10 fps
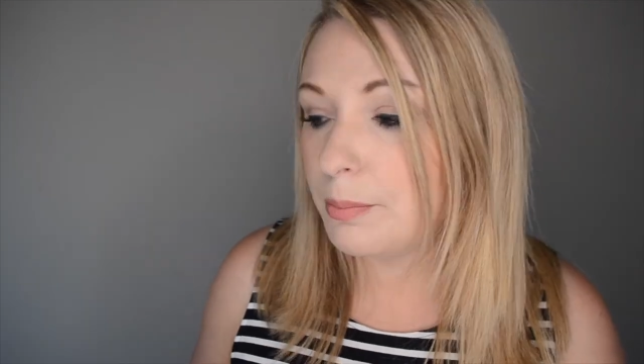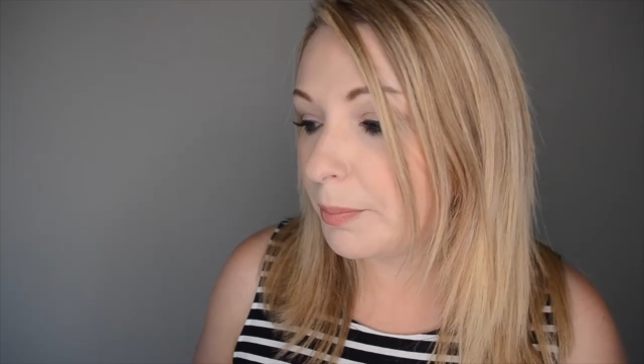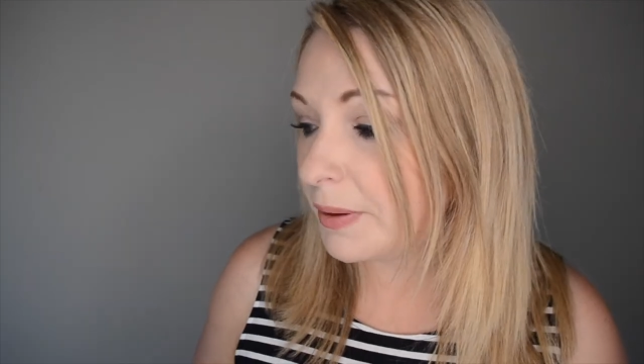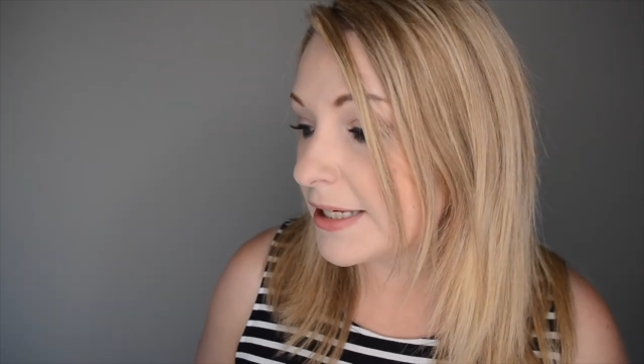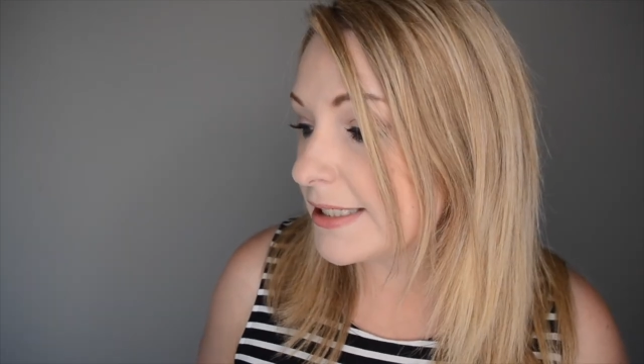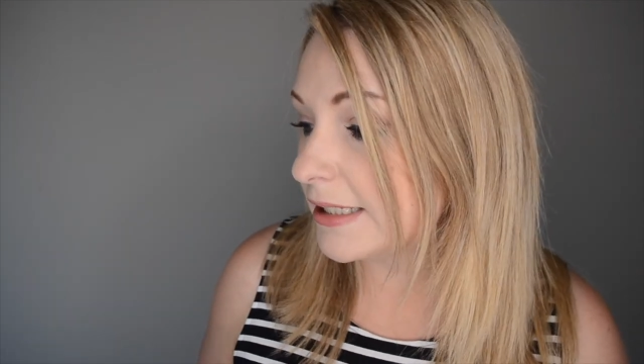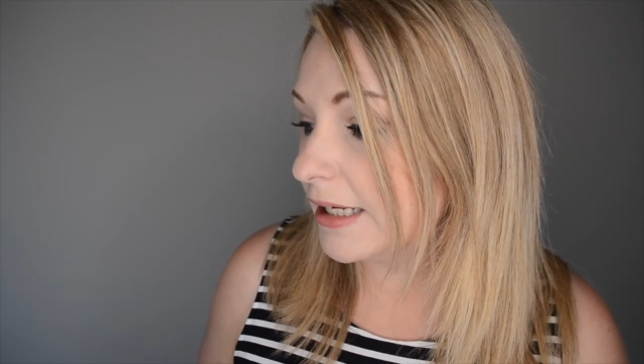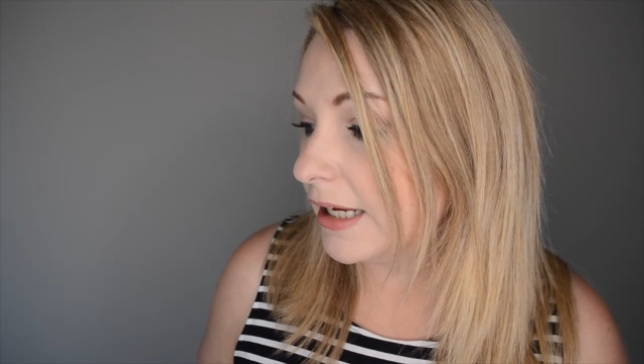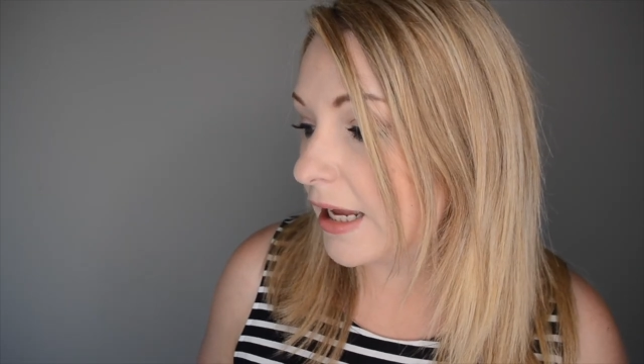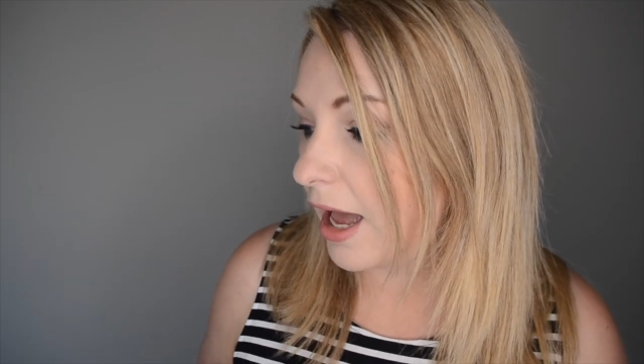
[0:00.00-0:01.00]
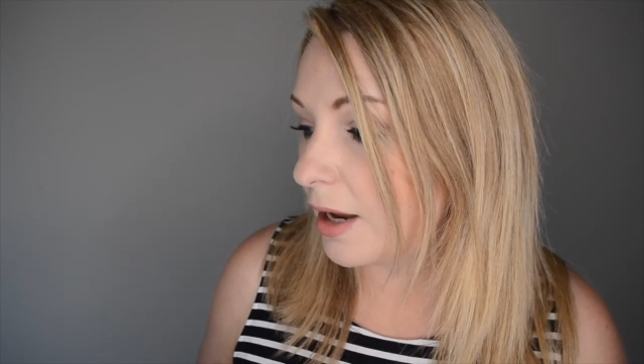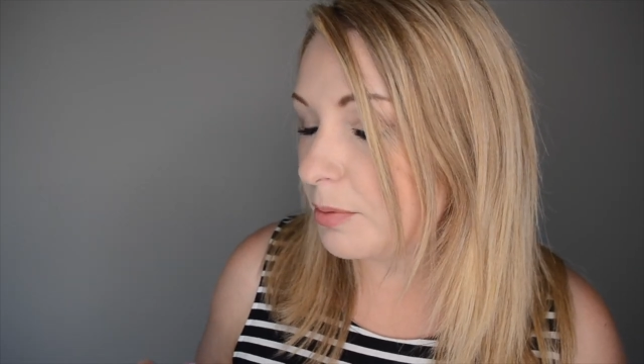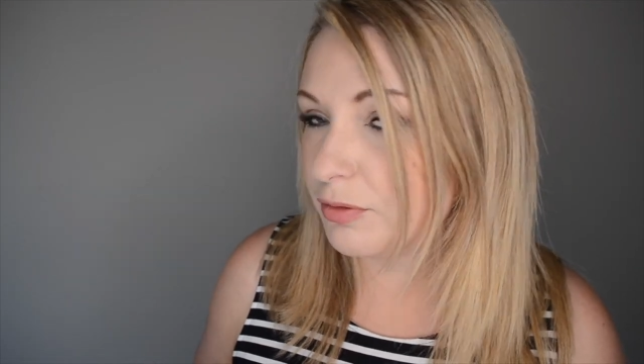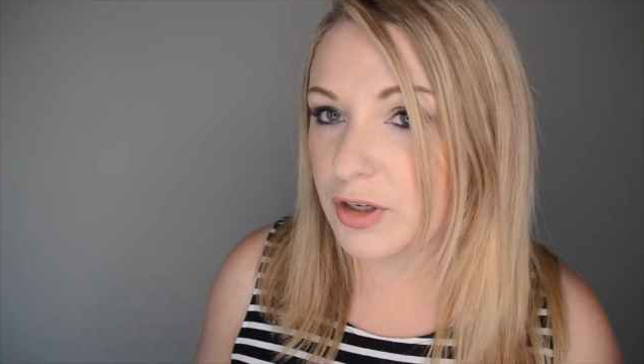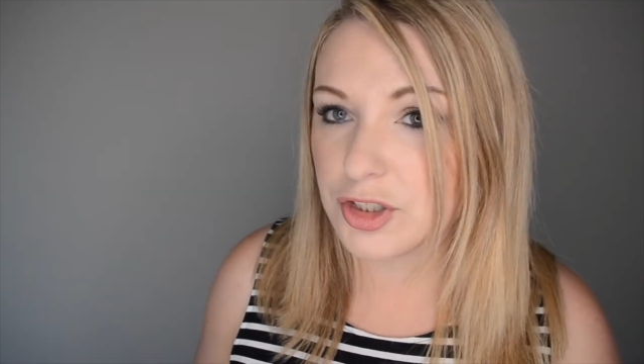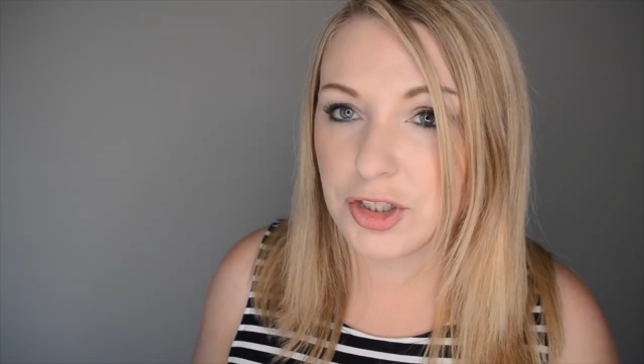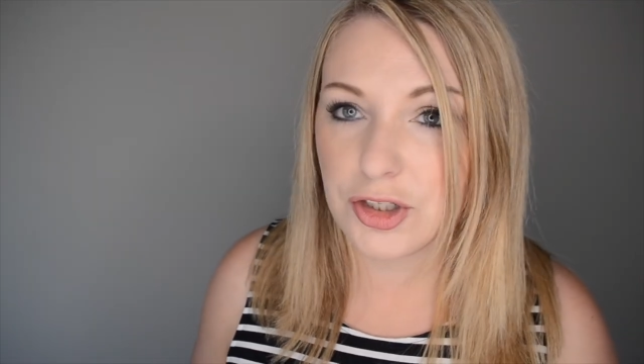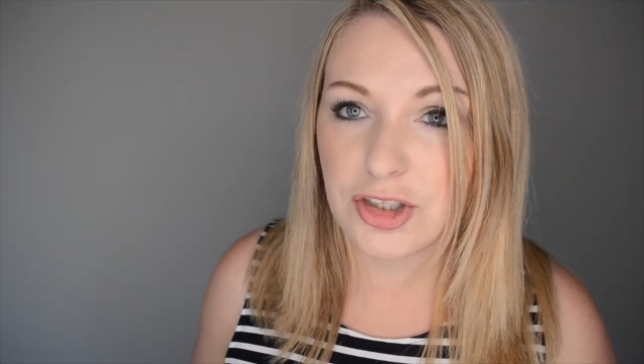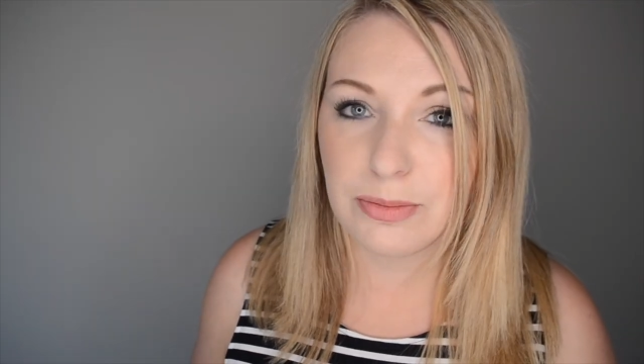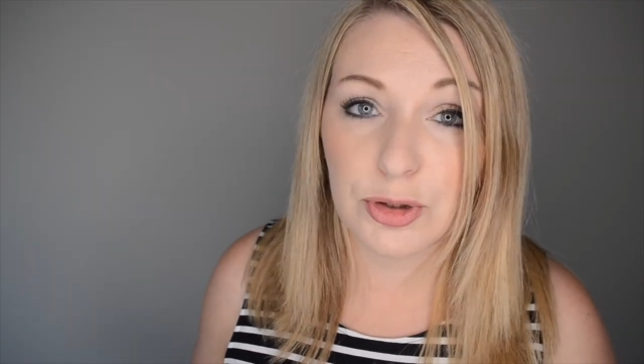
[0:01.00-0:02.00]
But personally, I prefer to
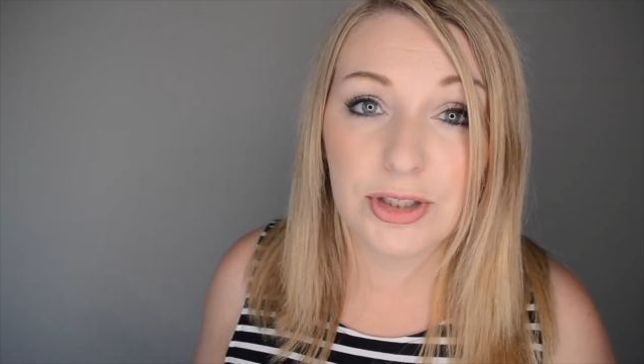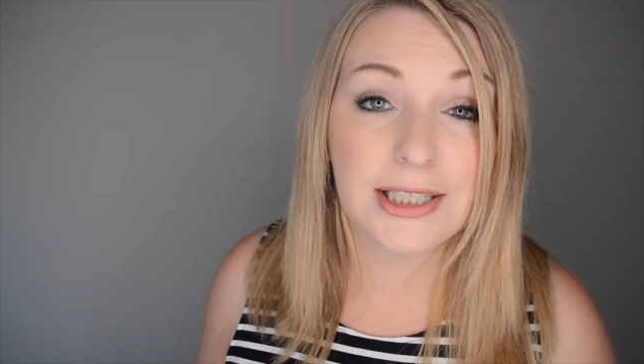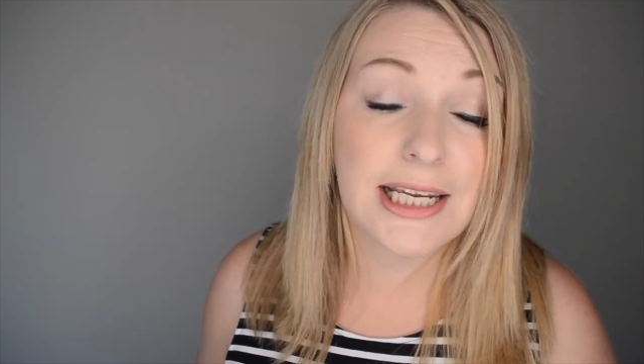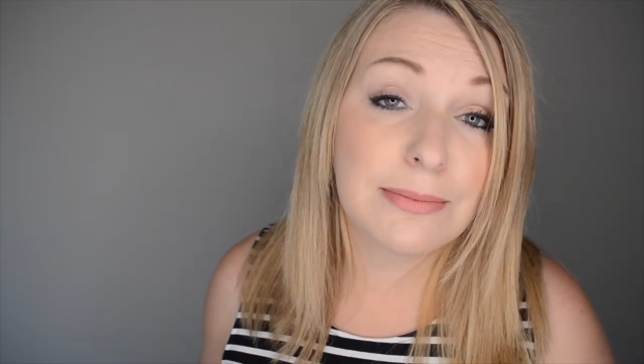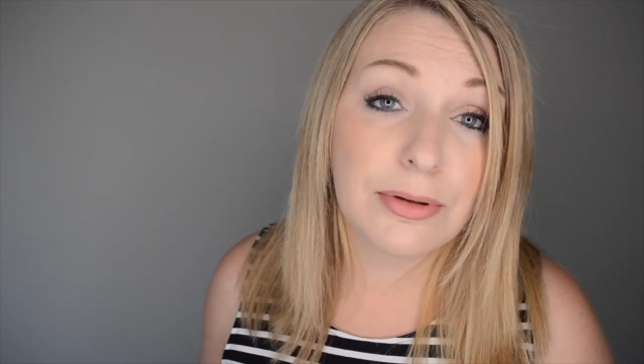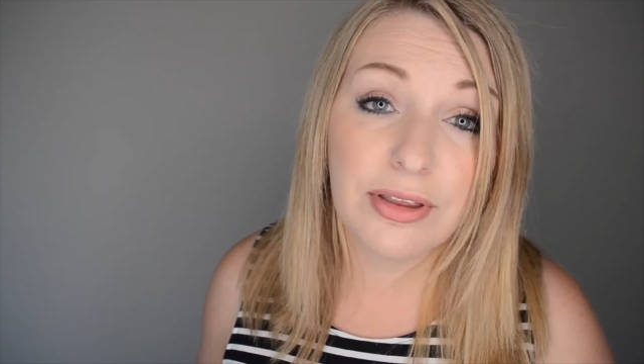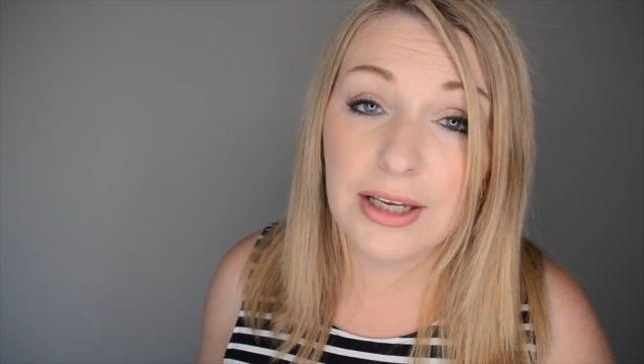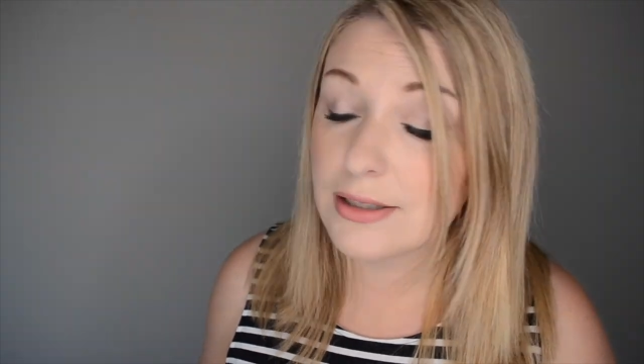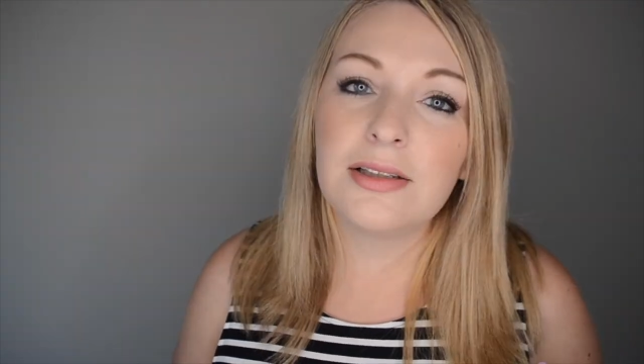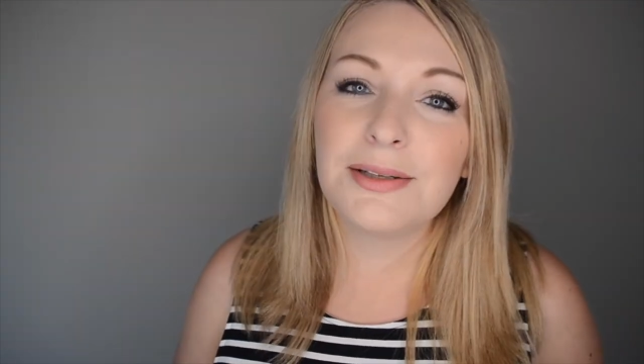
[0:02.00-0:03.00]
use the more sustainable things.